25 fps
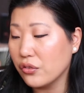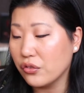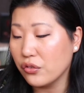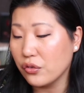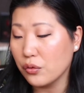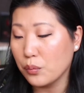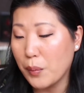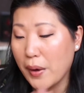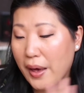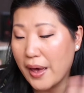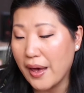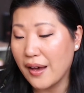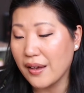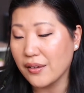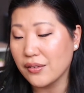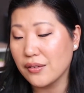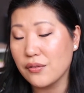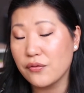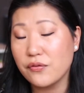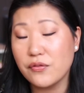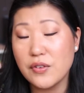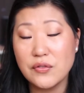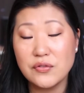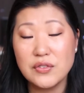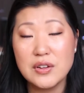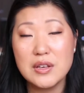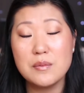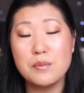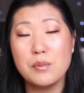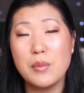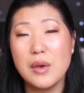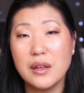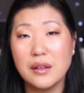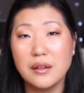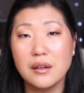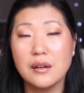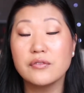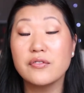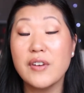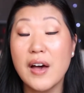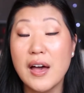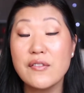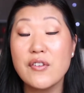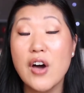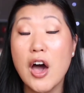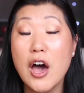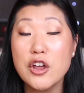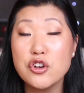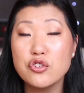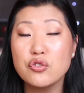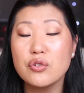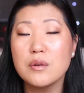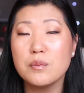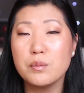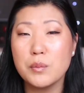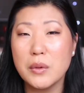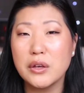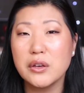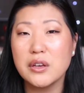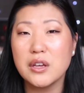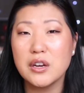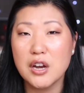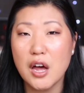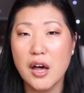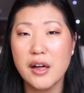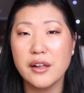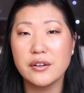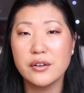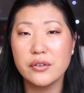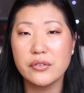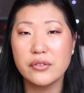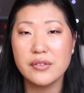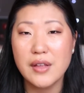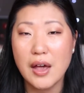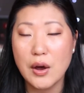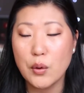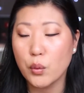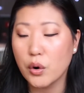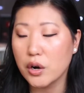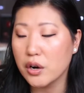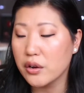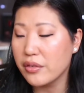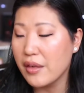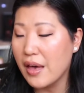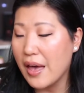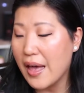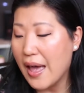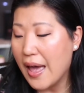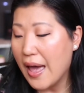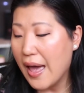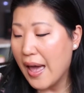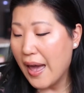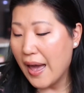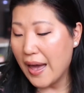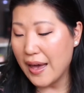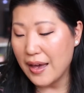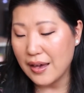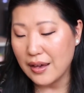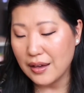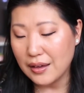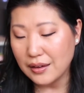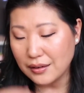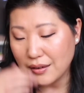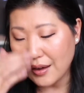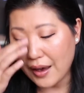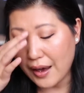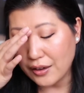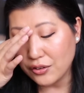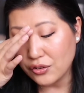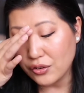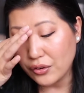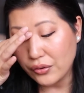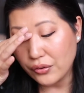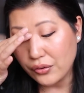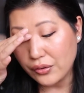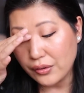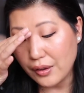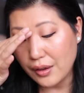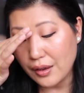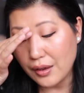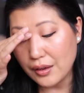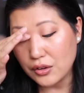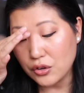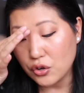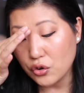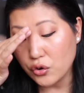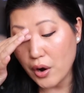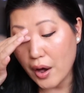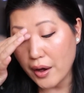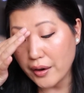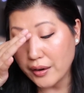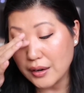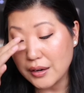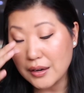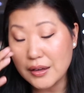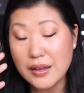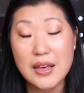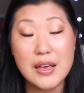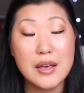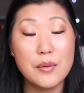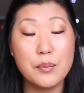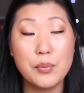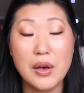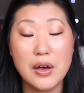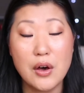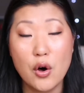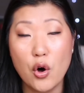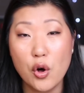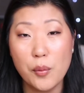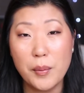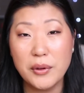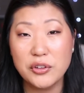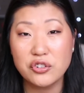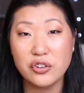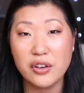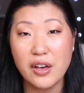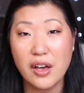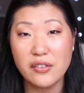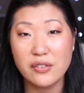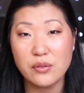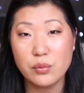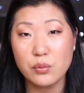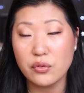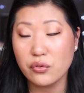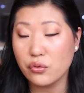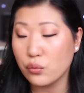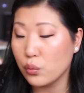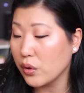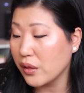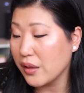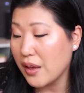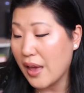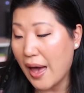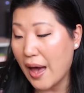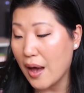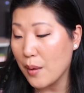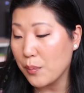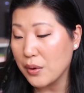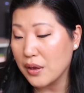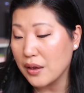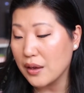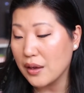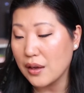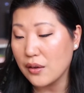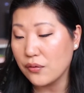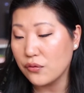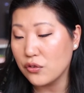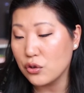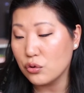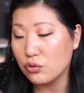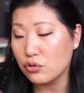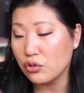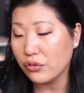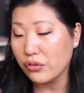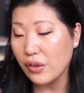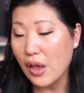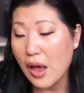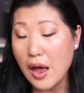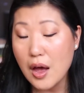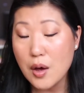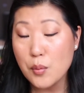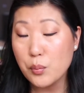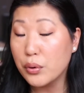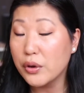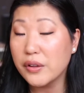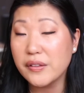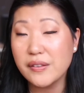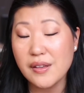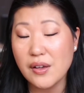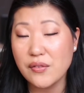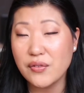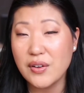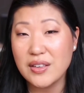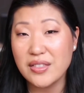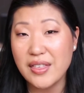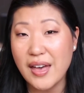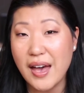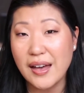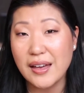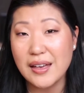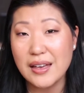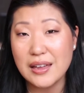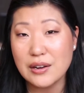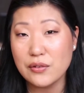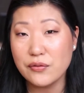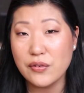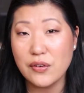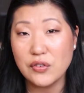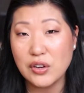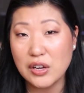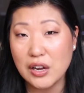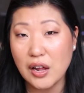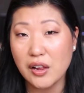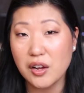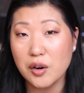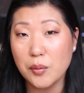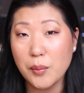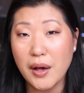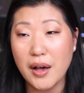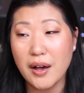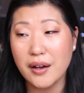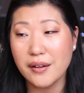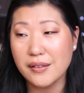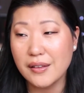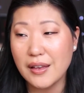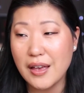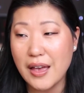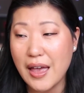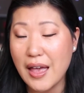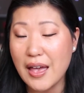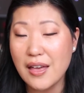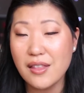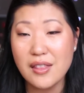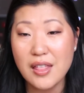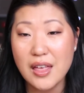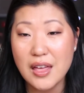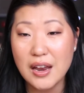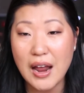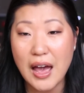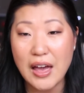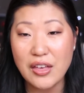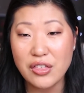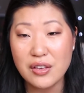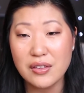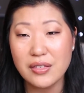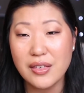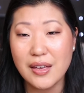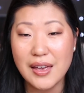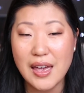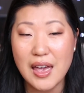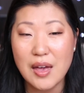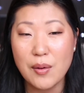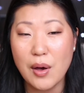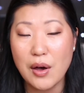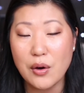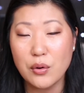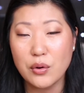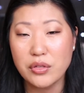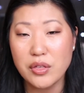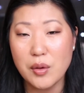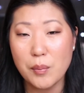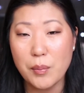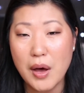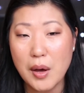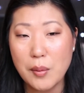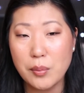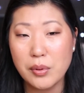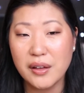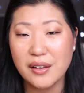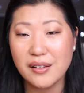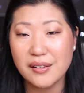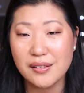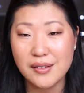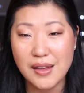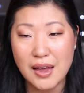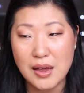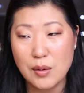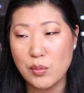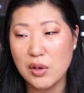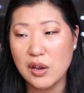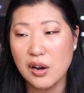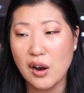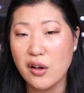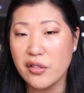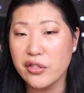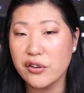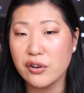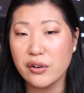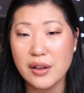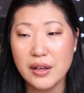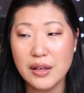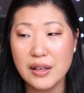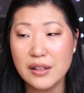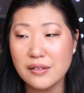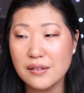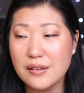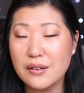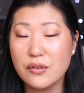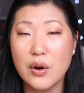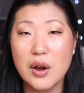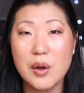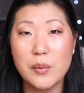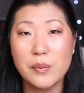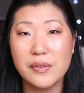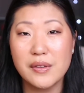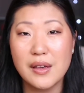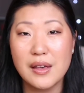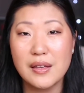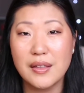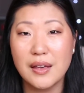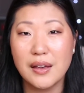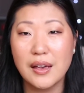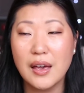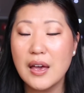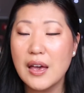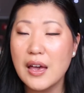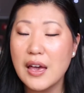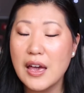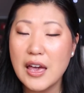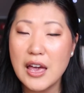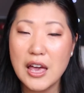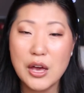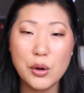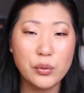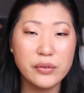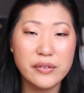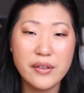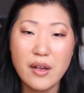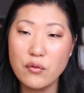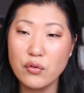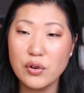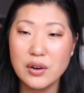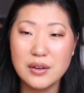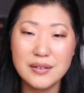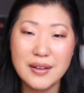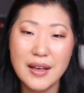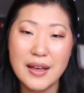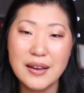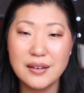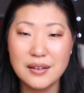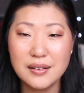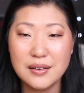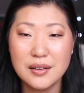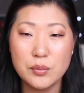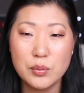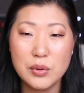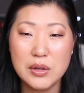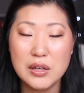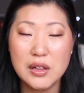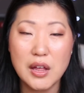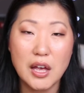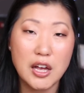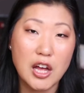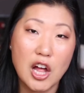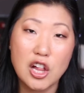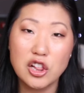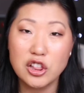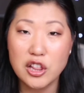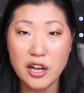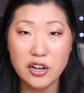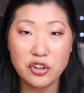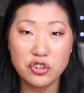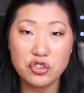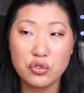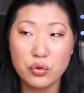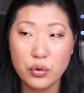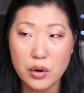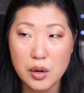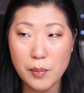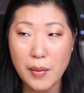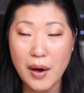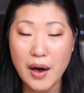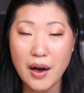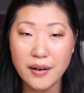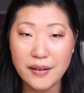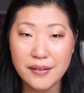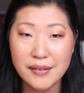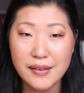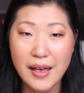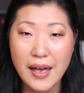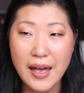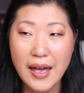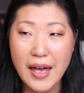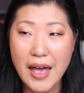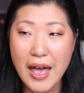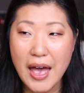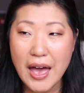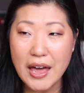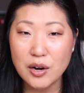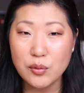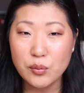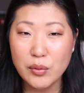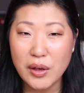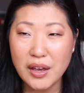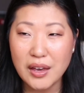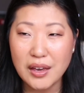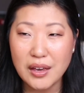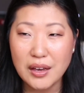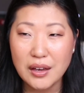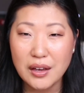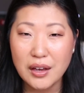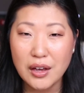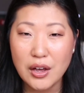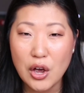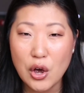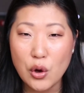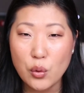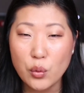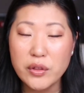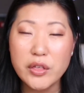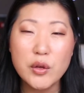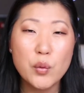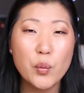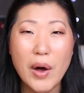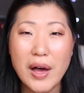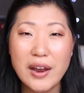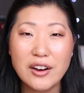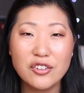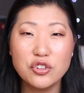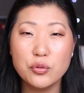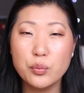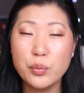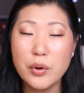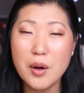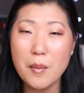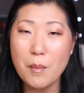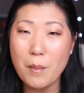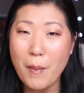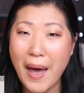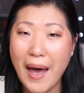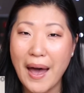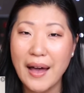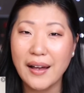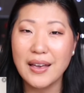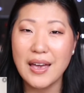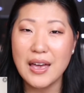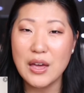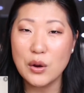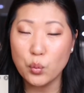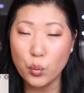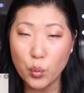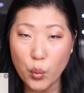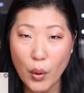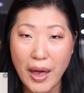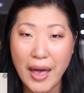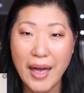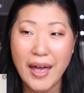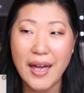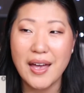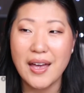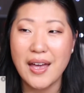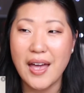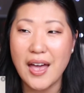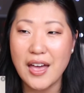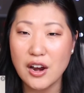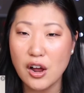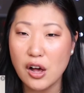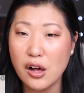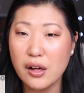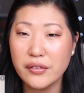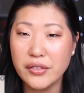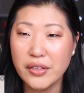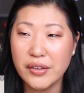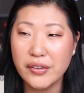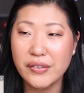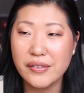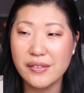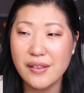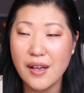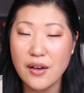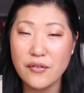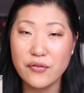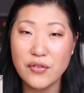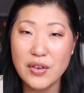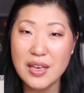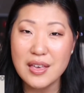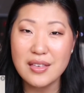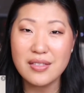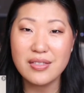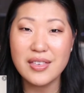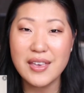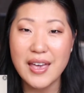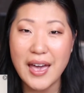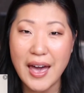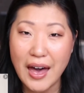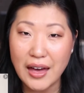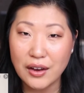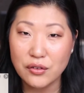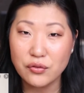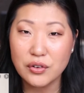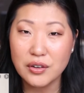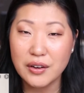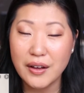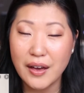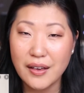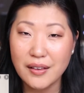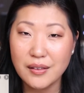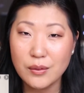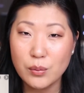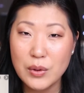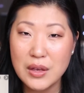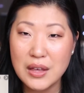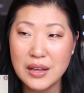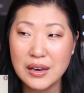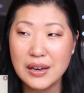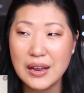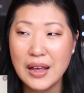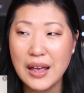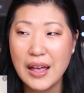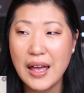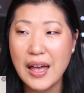surpassed $500 million net worth, and you're not going to keep a whole bunch of customers really happy if you just put stuff like that in a $50 box. And then I think they came out with a public statement on their Instagram saying like it was never intended to be like a luxury box. And I'm like, well then why did you put MAC and Way and all this stuff in the advertisement?